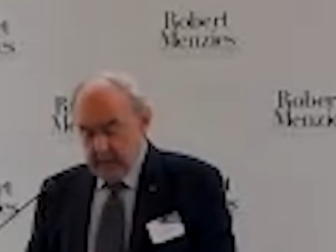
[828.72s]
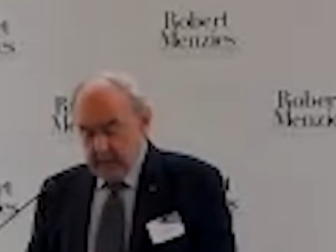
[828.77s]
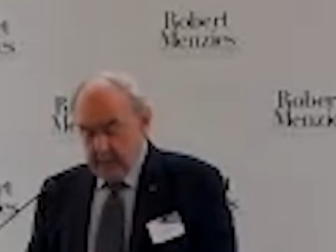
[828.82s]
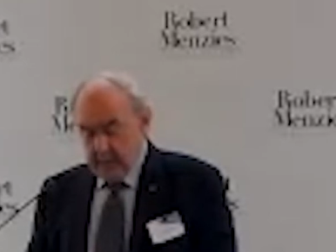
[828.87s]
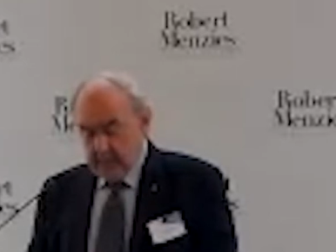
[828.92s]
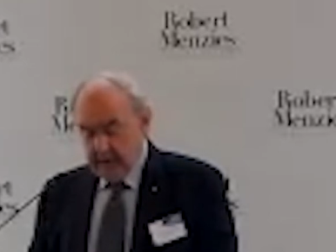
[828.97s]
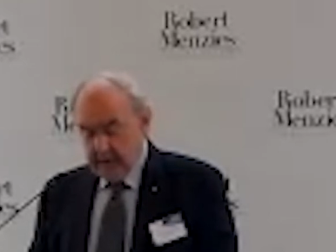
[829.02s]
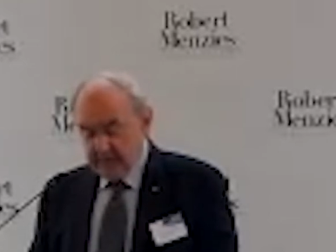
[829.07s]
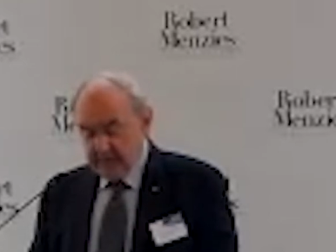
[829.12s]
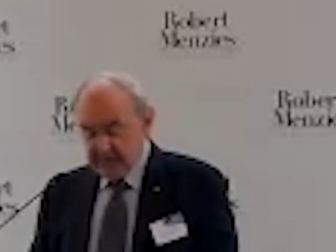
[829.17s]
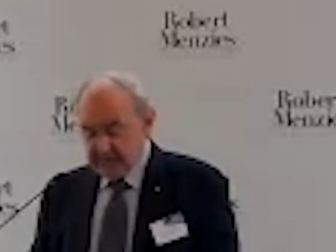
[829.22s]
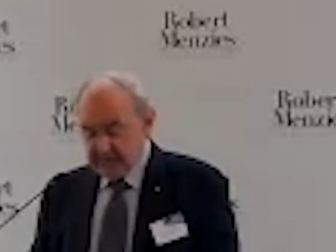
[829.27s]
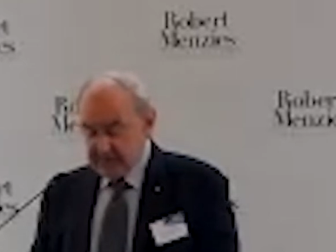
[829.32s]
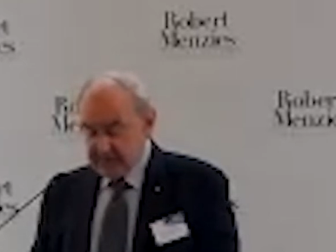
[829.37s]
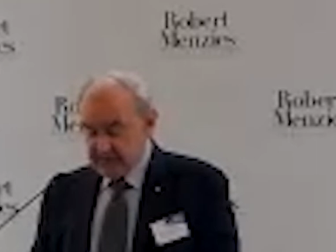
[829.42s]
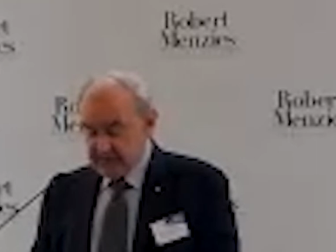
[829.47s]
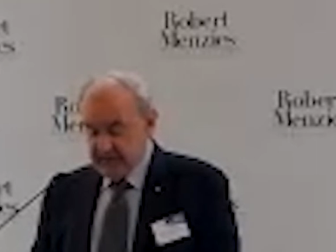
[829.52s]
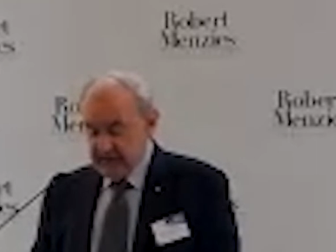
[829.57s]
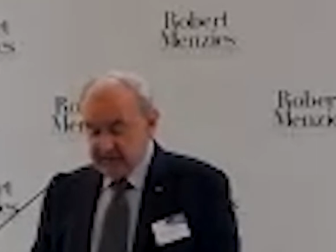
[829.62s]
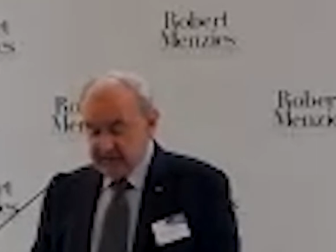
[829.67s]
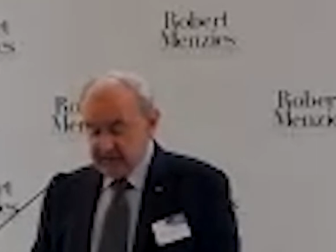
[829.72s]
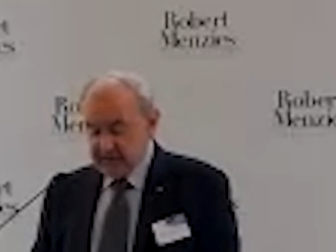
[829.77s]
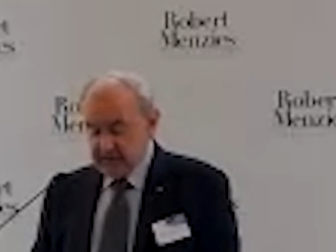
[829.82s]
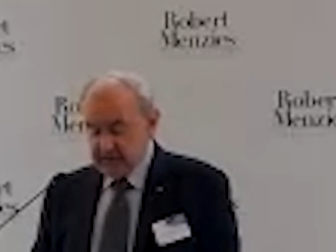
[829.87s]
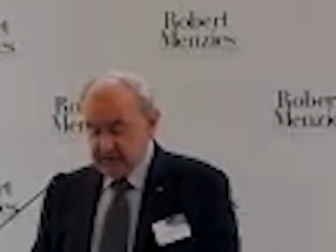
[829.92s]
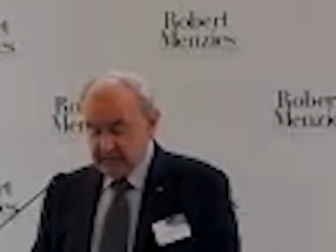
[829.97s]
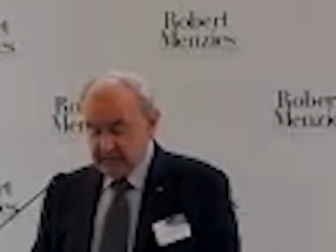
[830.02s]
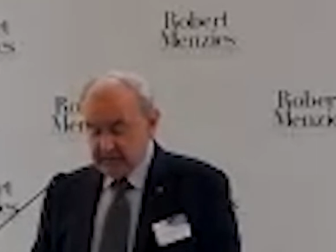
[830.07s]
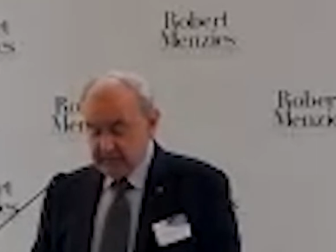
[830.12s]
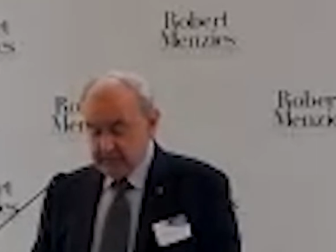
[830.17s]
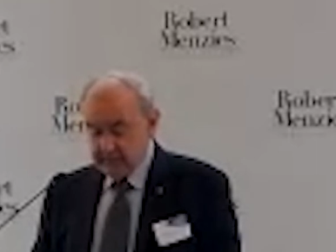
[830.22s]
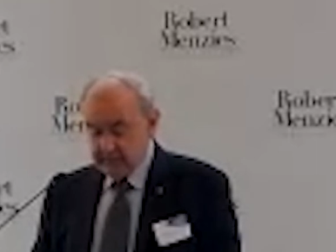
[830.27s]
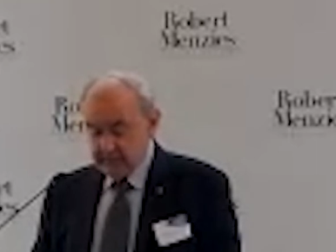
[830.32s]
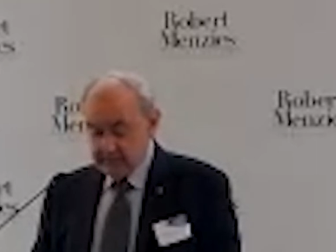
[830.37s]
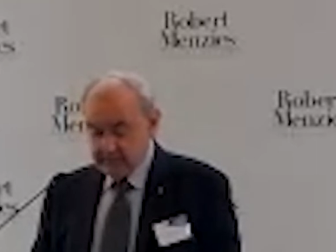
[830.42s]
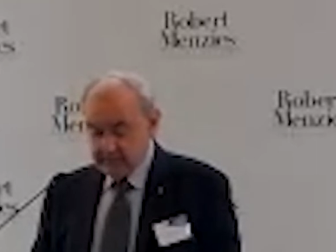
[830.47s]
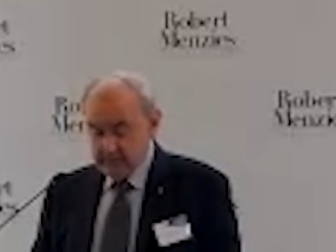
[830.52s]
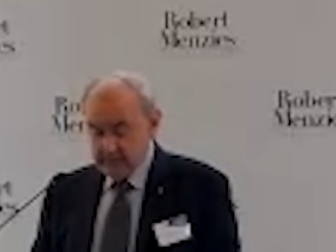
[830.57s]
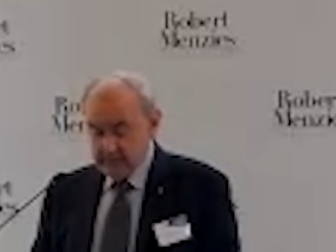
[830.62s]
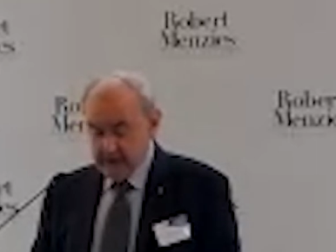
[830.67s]
Martin assessed
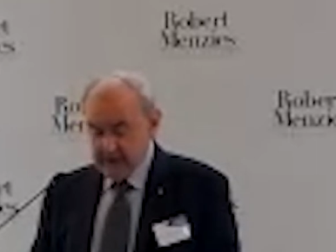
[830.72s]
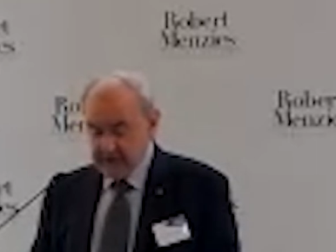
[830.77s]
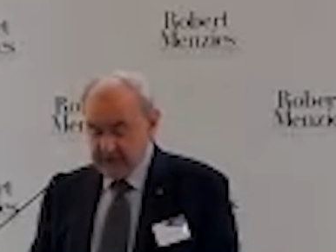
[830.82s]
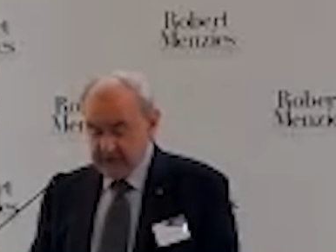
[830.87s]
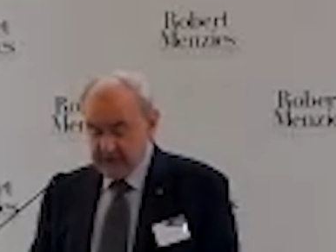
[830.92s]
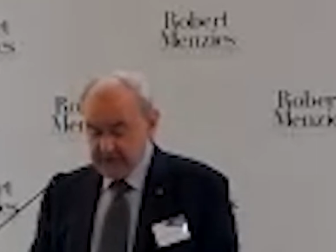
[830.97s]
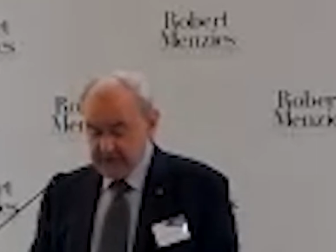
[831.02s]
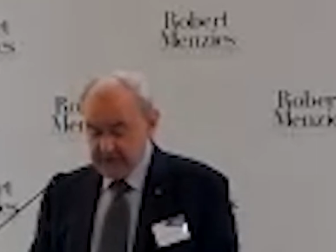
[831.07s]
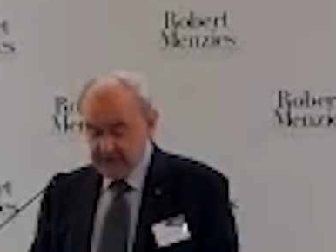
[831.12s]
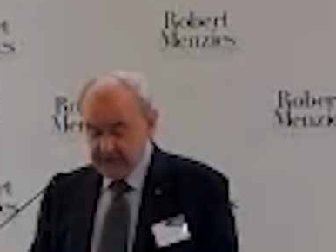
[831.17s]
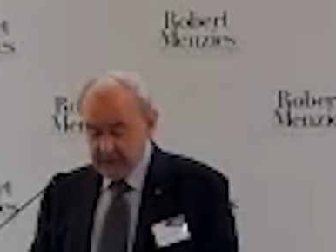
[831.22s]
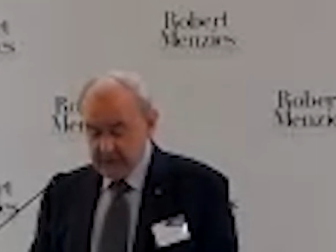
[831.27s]
Menzies'